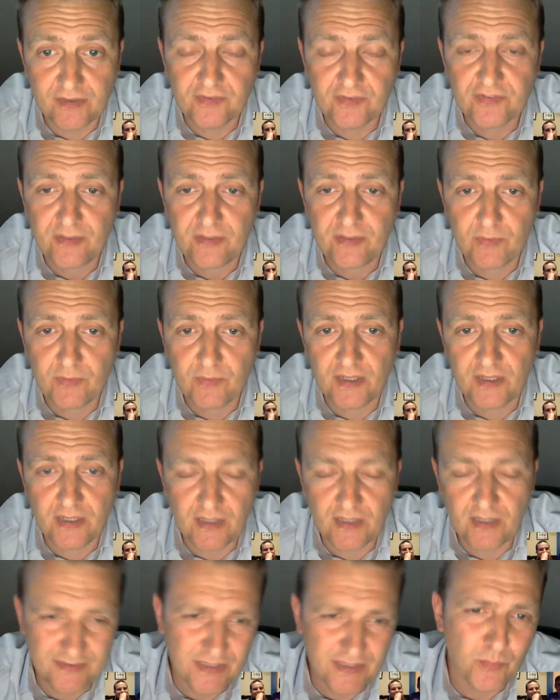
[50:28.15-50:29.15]
because I
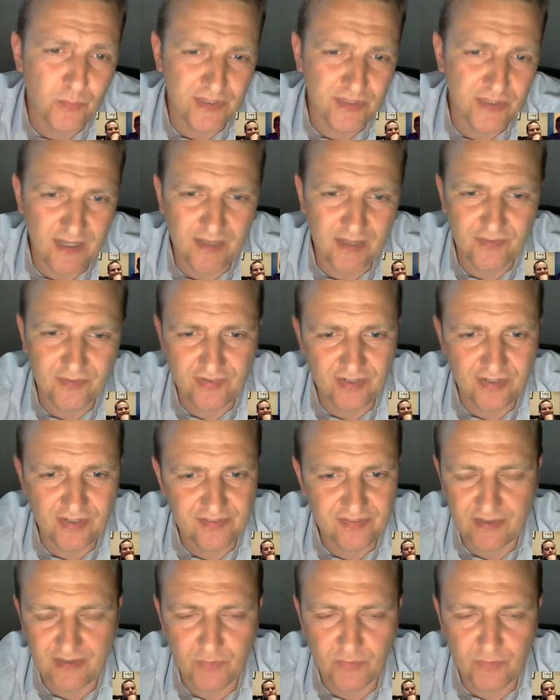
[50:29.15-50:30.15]
don't want to go and say
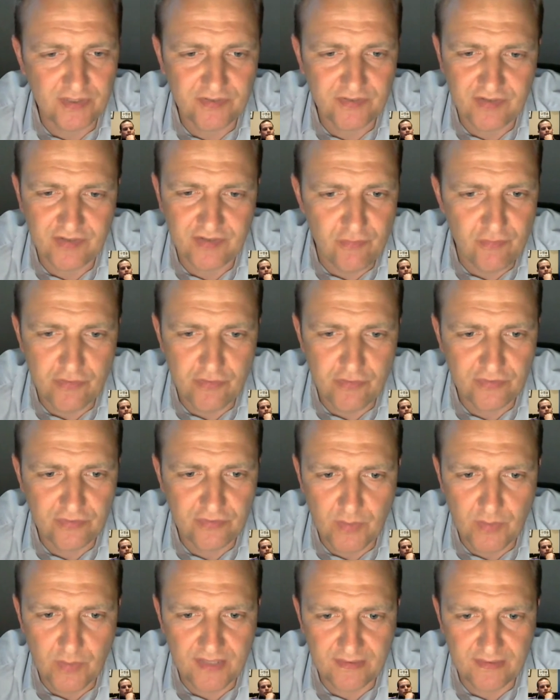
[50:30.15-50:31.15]
someone that's 100 to
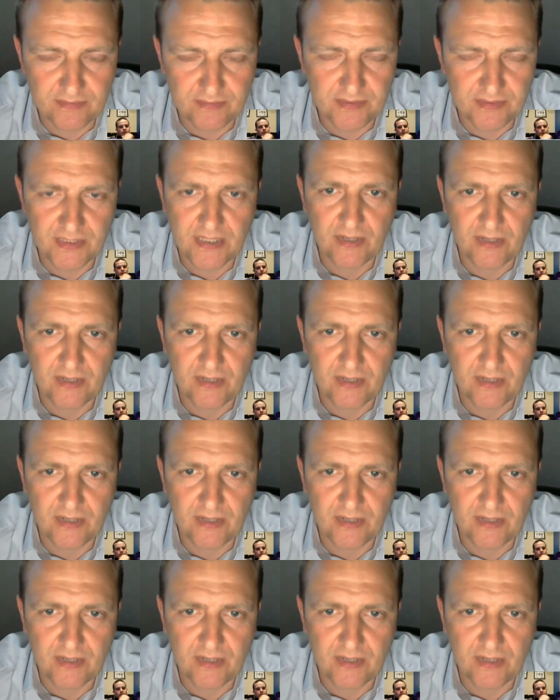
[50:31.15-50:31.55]
1.